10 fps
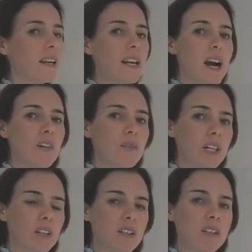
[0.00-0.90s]
Now, if
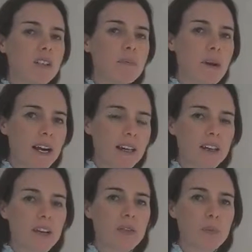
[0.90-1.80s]
we look
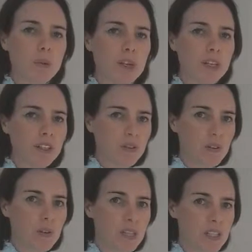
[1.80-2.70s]
back at the wording of
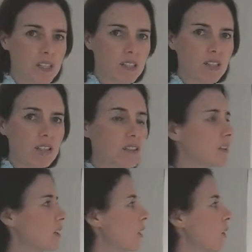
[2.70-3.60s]
the question,
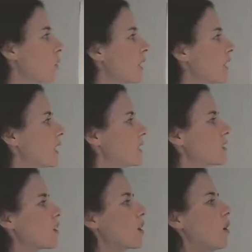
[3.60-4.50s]
we need
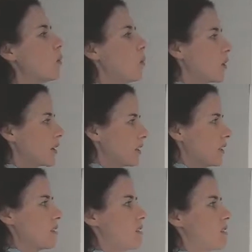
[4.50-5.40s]
the
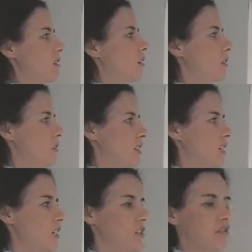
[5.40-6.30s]
coordinates of all
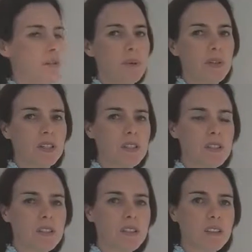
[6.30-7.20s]
stationary
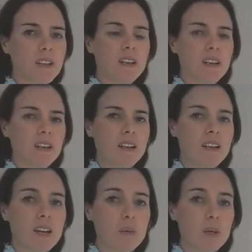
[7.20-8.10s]
points.
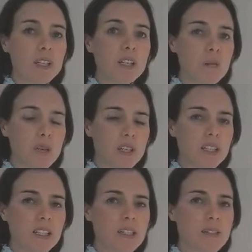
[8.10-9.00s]
Now, the word
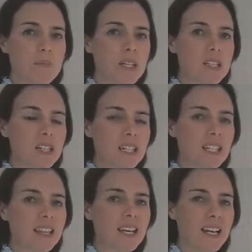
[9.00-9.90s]
coordinates means you
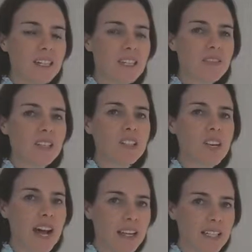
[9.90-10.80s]
need the x
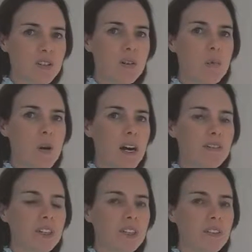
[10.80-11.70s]
value and the y
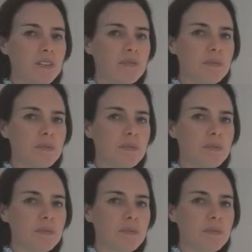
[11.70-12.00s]
value.